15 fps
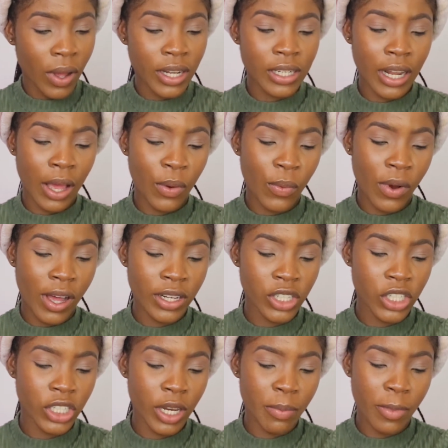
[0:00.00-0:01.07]
like one
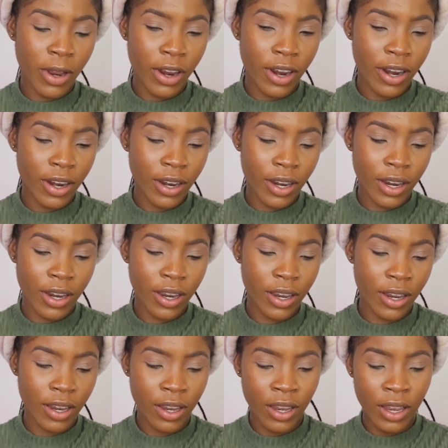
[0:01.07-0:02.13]
shimmer
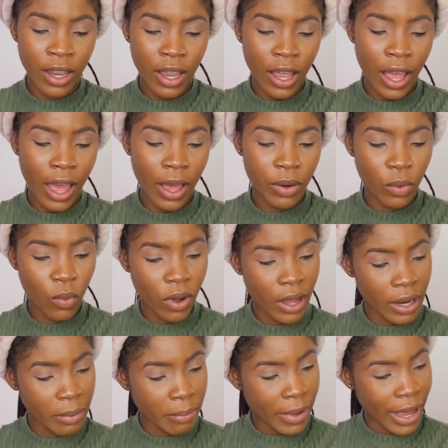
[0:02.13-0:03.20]
and
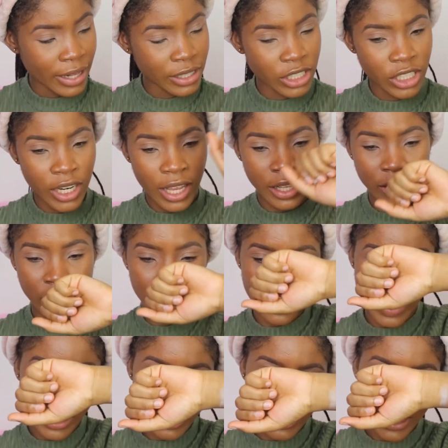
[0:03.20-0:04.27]
one matte shade. So this